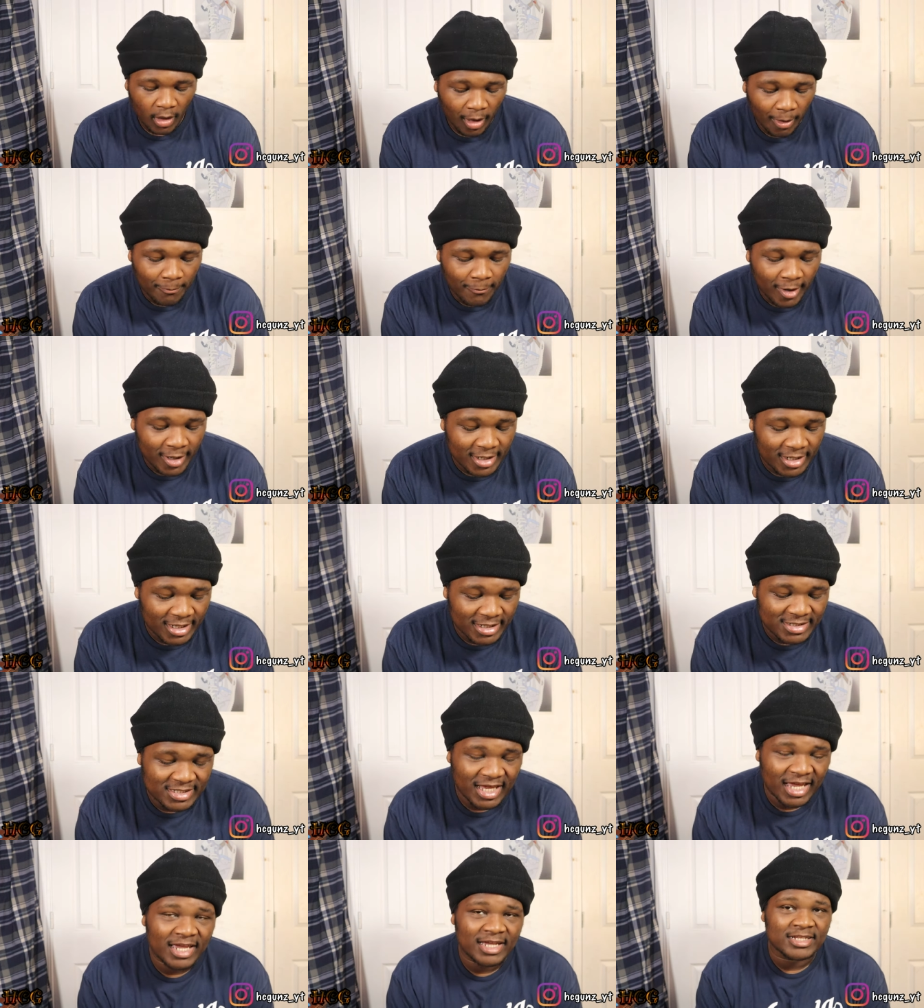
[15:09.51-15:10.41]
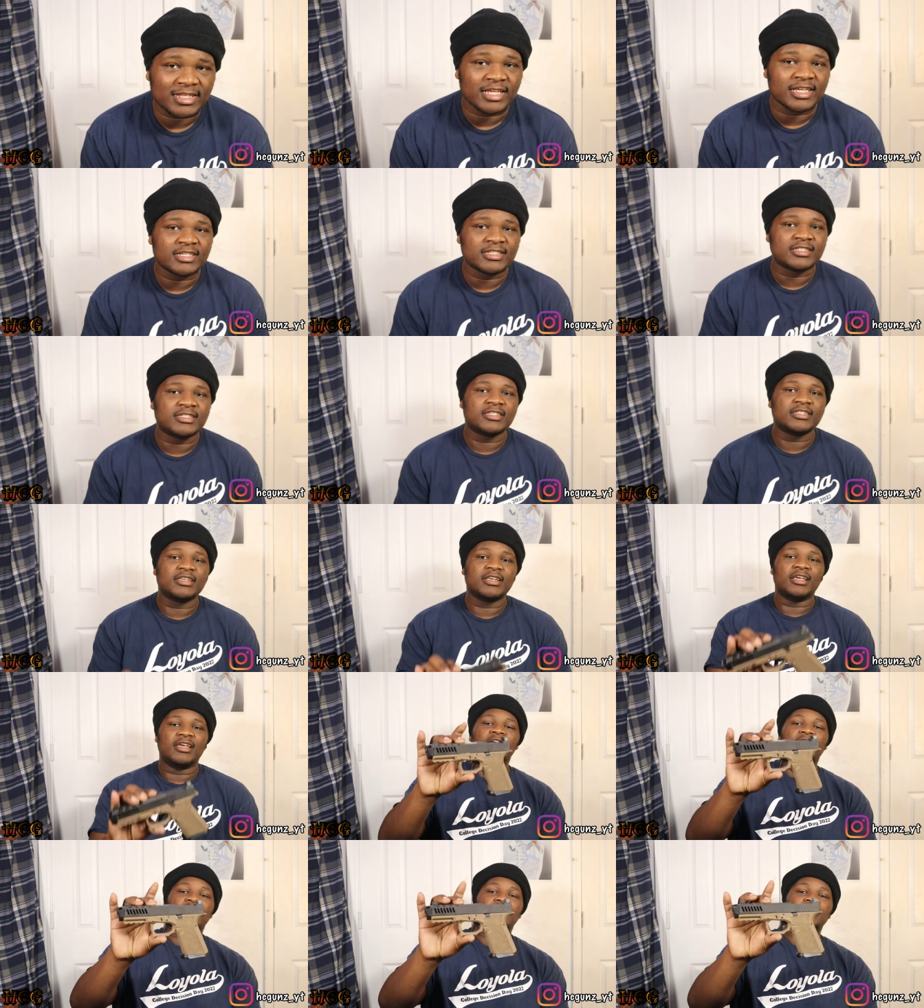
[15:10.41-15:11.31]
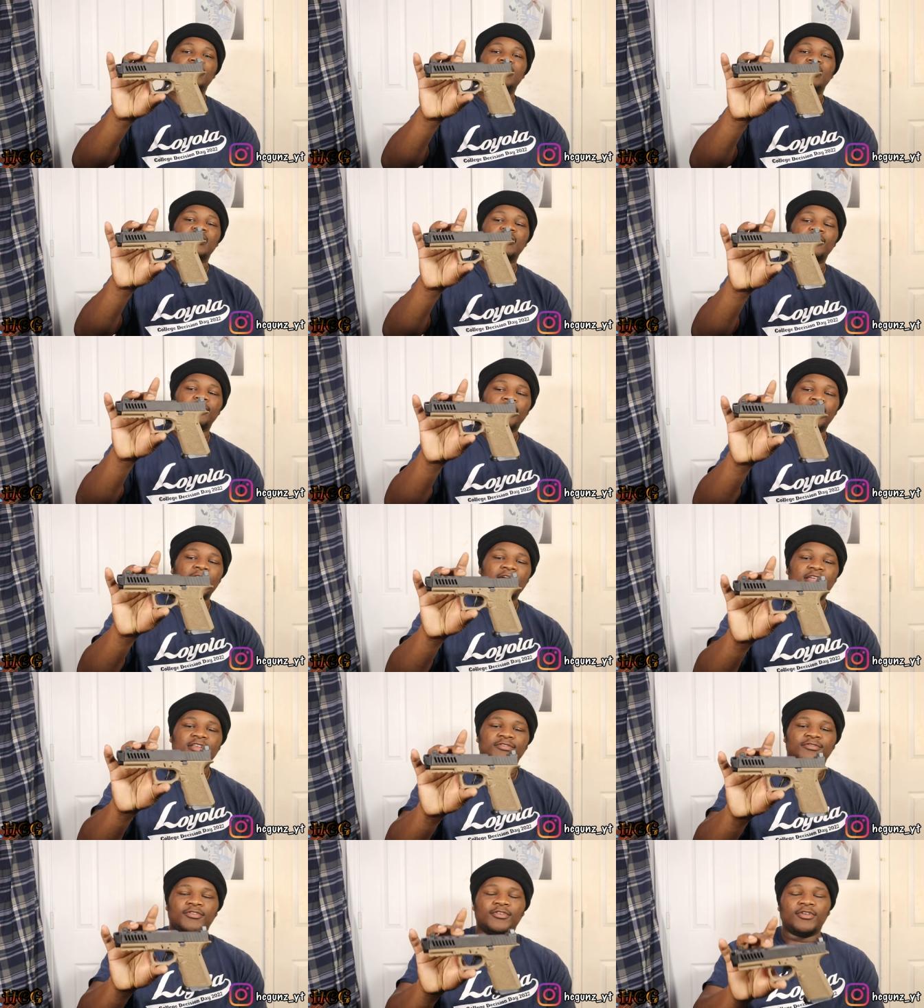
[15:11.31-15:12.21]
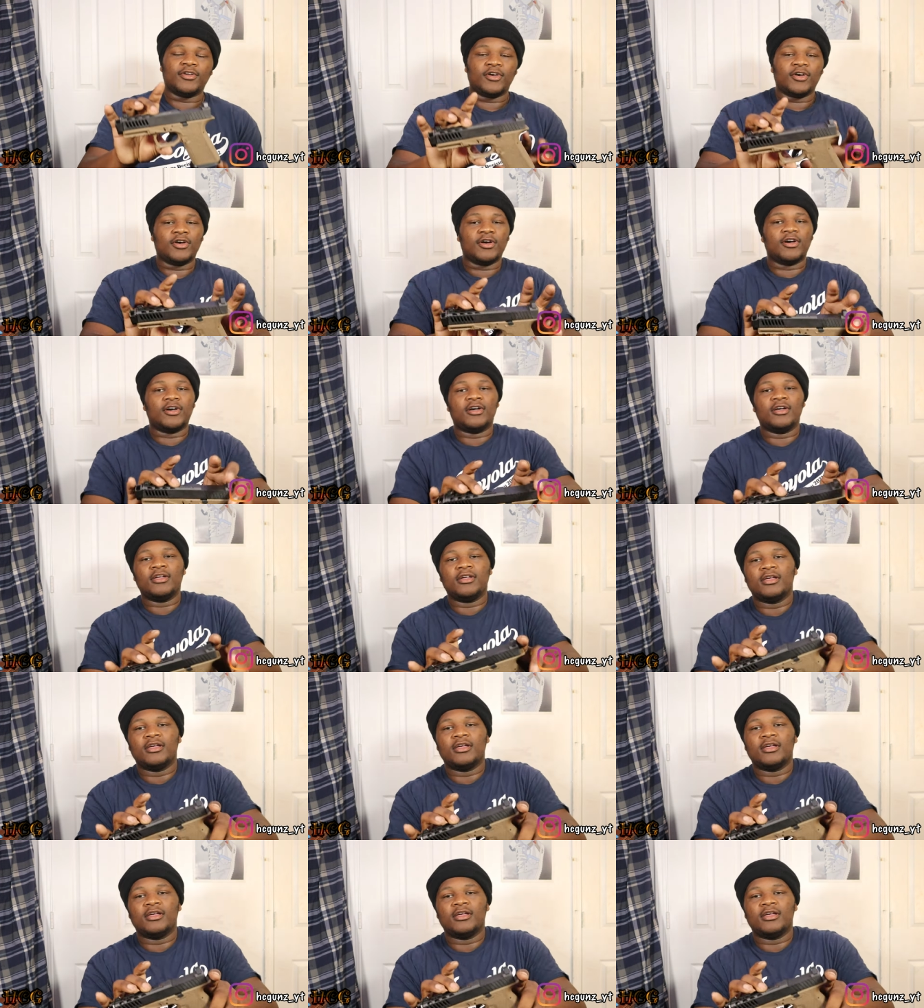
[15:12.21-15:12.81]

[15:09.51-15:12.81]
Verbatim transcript: I'm ready to take this into the range for y'all